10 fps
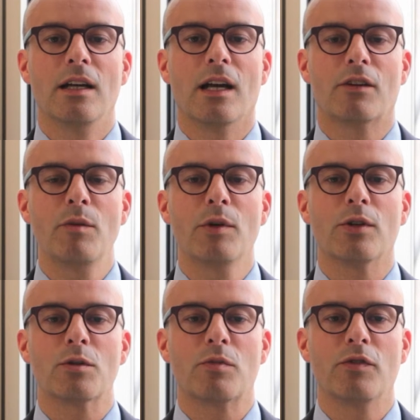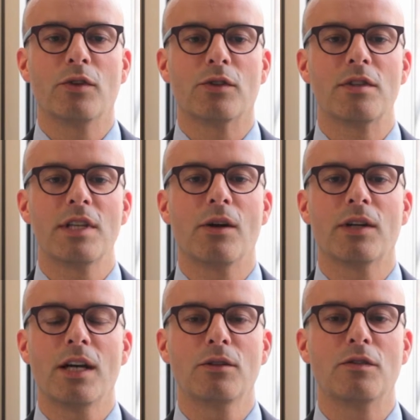And criminals prefer to sell
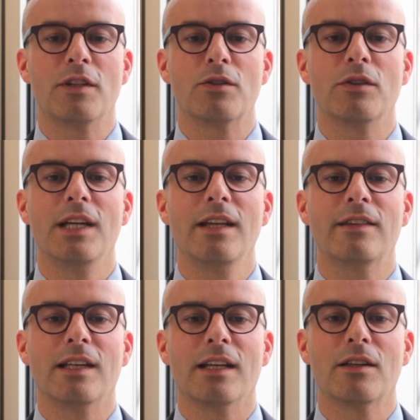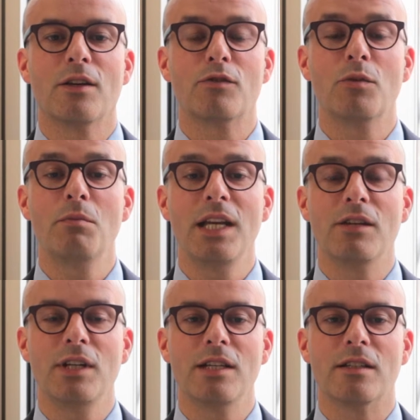counterfeits on the internet for
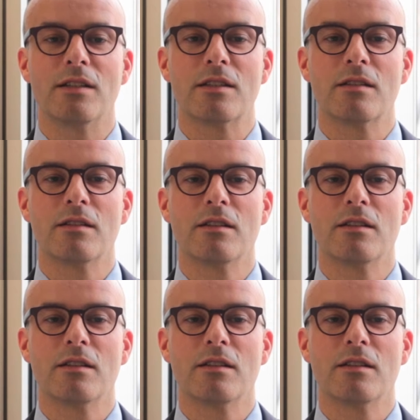many reasons.